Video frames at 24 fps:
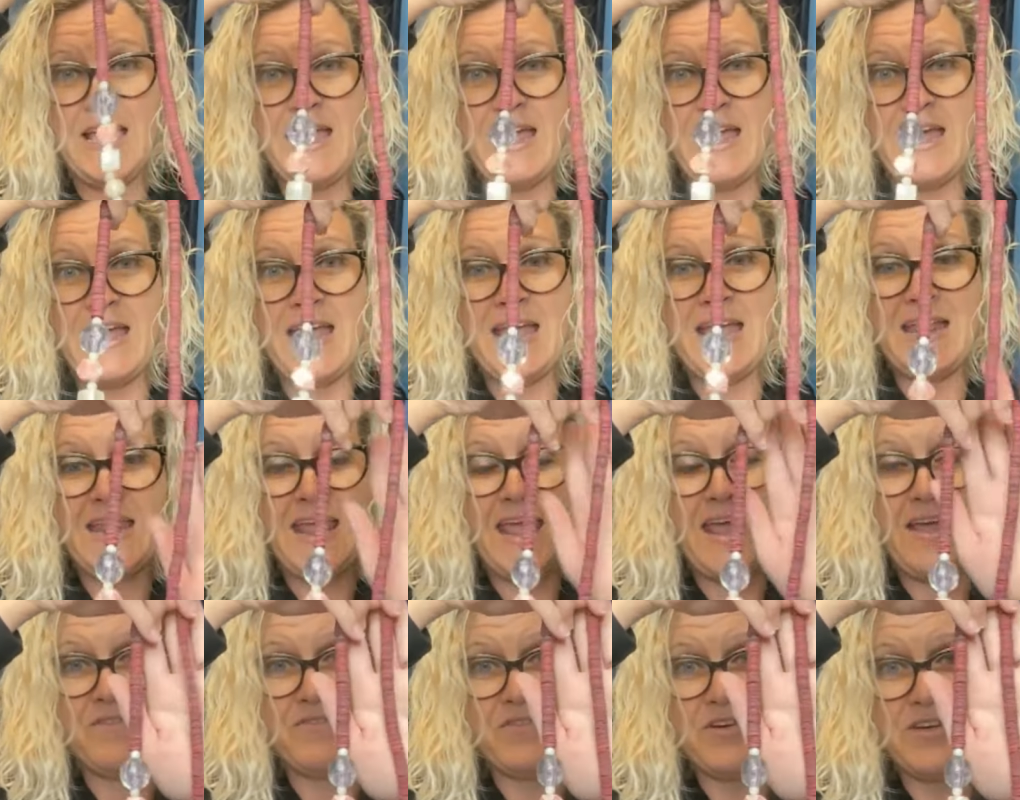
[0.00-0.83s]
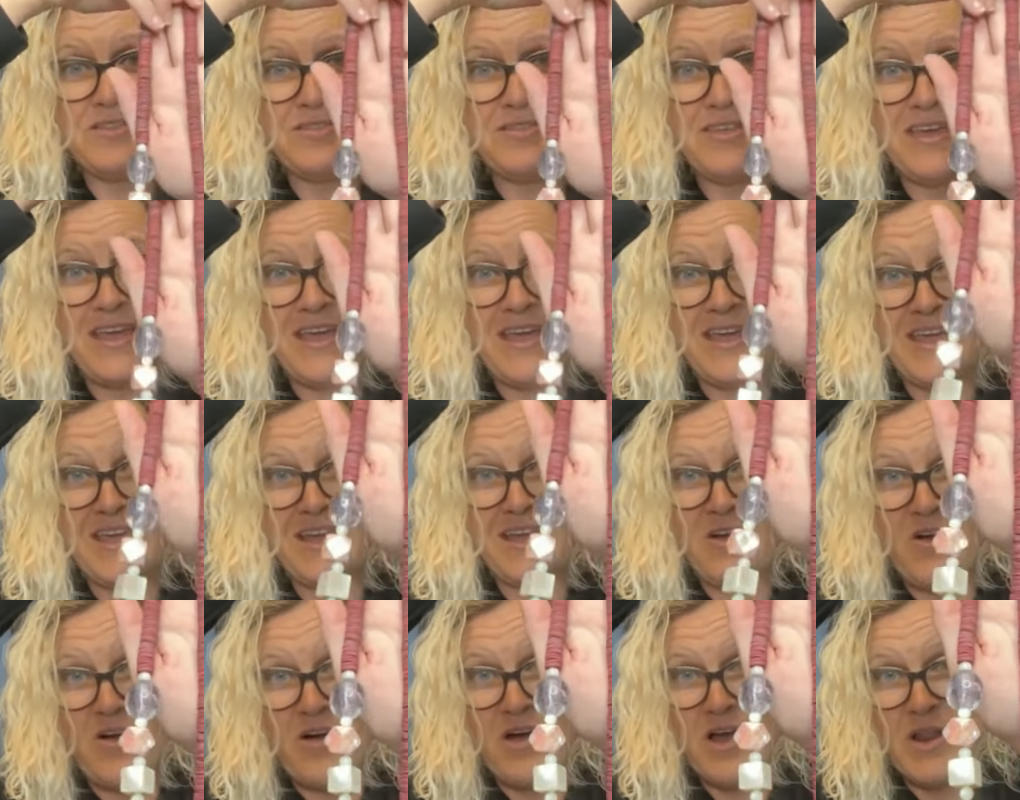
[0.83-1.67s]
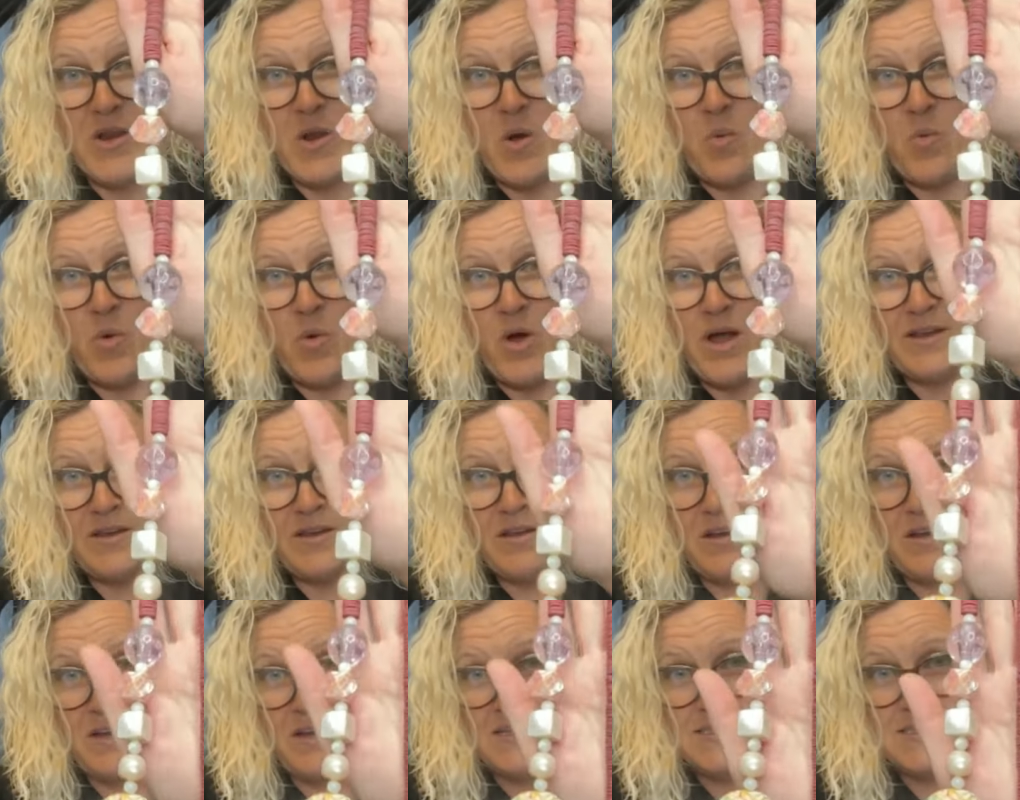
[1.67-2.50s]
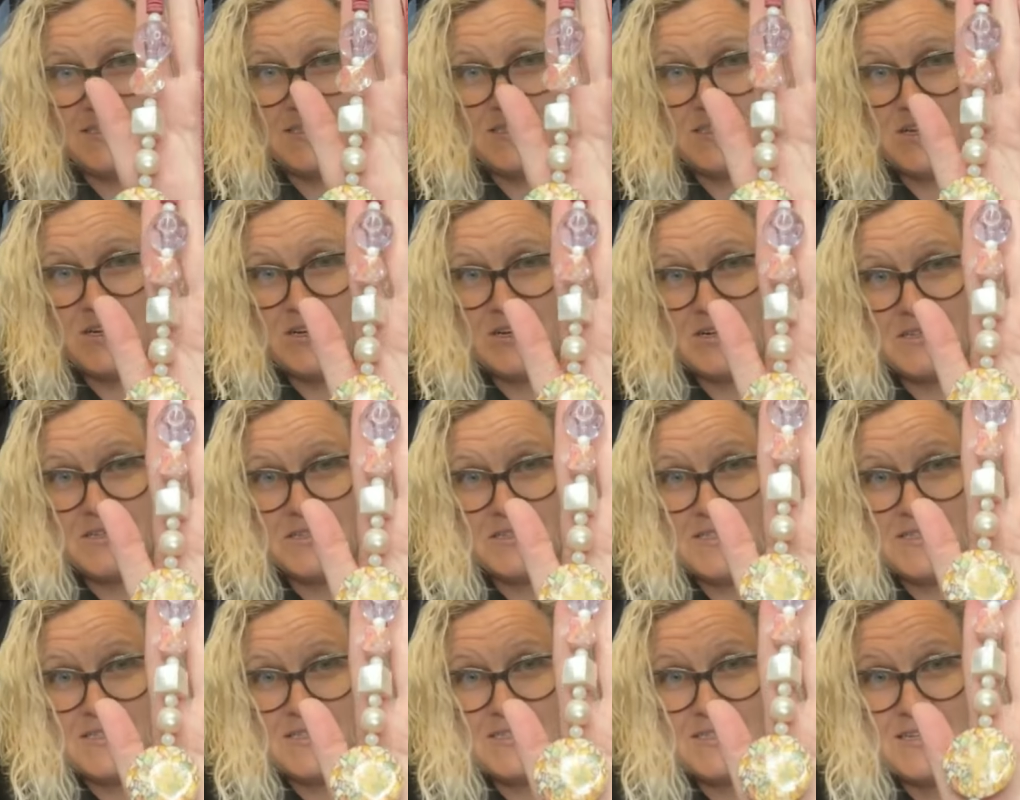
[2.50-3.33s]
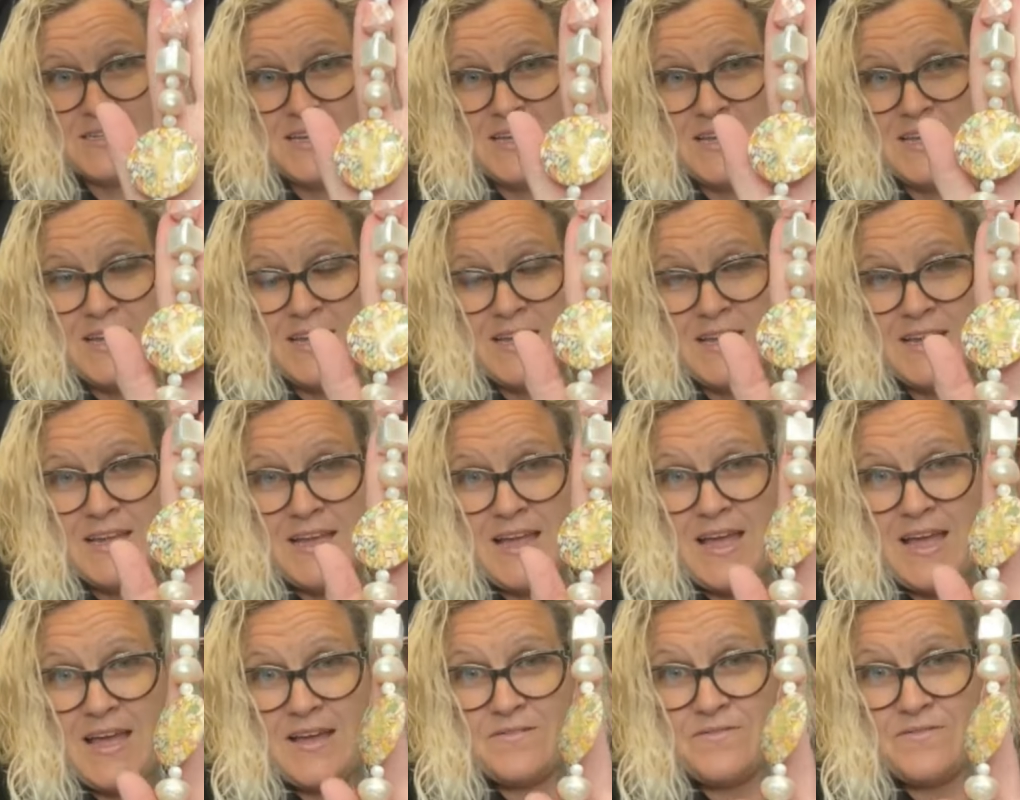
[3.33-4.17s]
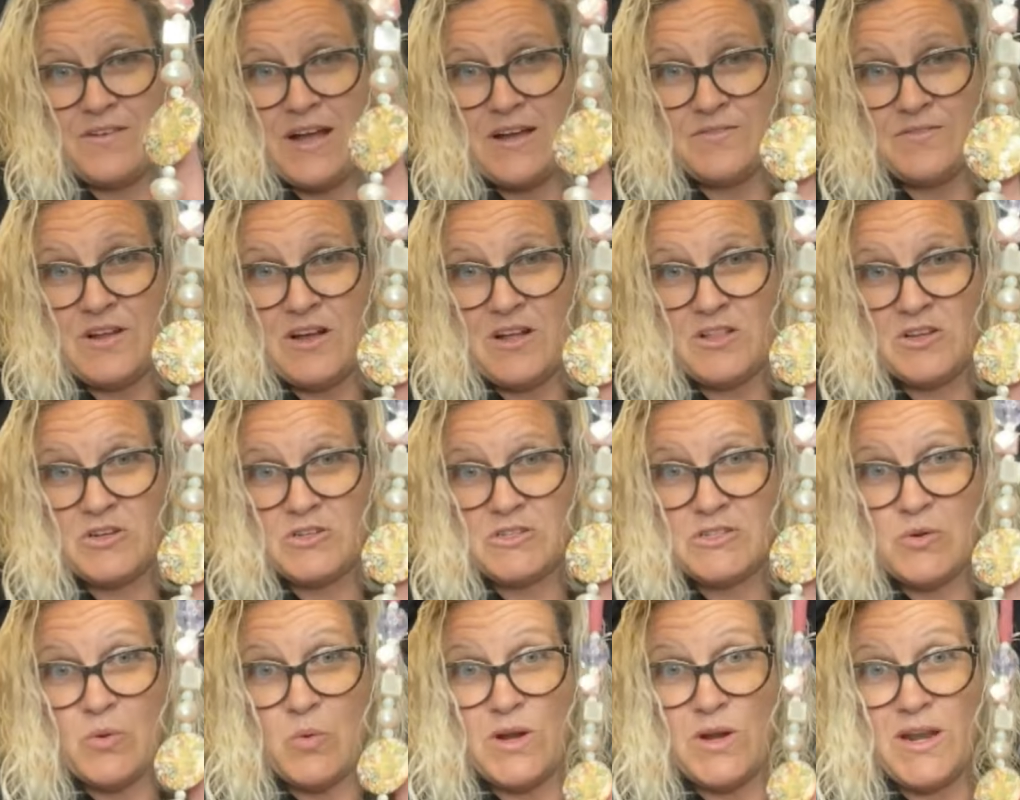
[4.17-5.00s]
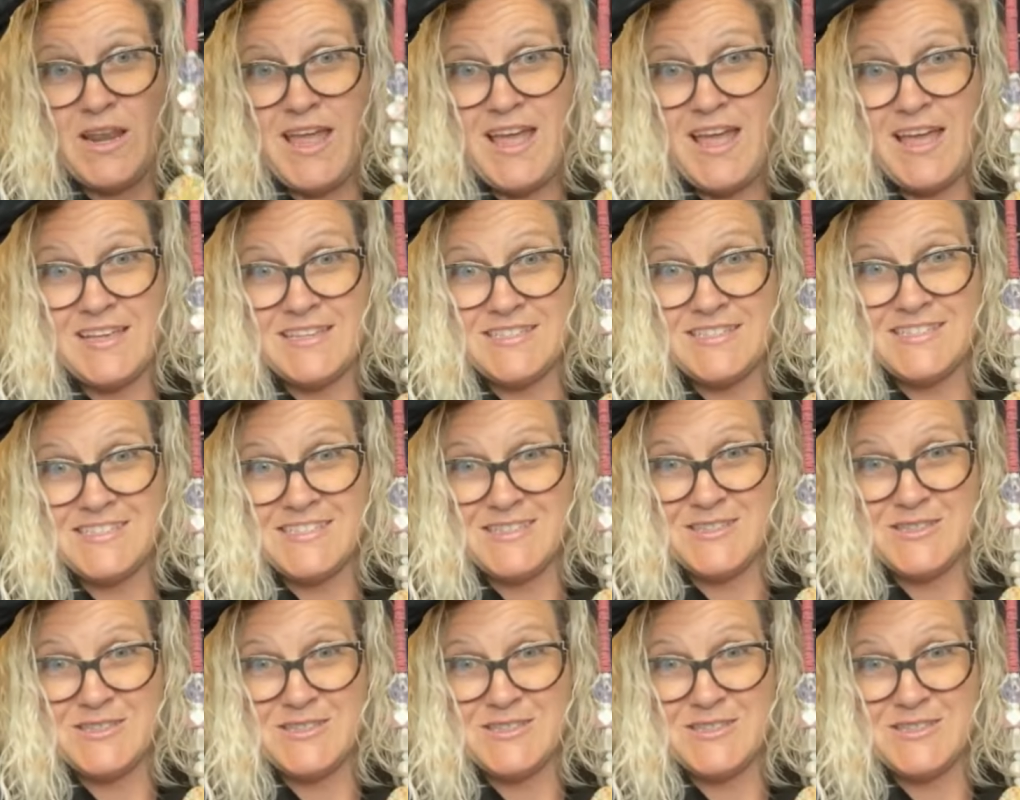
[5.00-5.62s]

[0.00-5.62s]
And everything on Whatnot starts at five dollars or less.